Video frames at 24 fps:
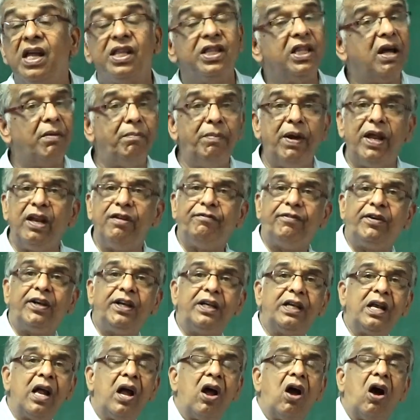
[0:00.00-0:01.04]
the
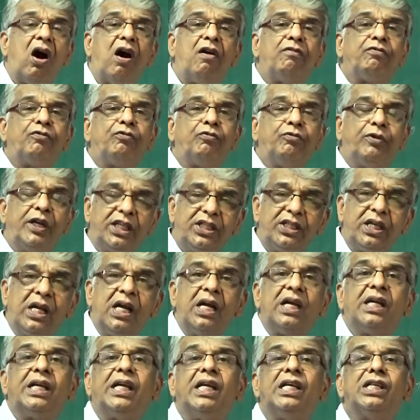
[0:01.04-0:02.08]
benefit of which
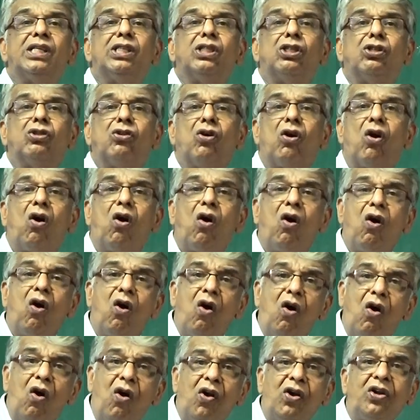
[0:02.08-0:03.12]
is
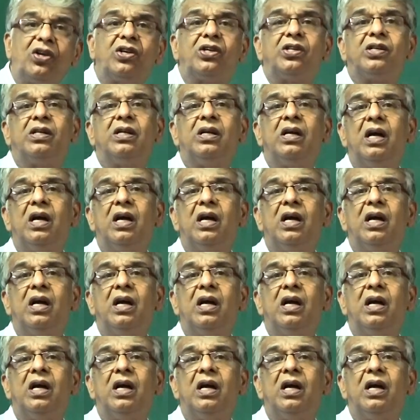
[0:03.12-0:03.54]
not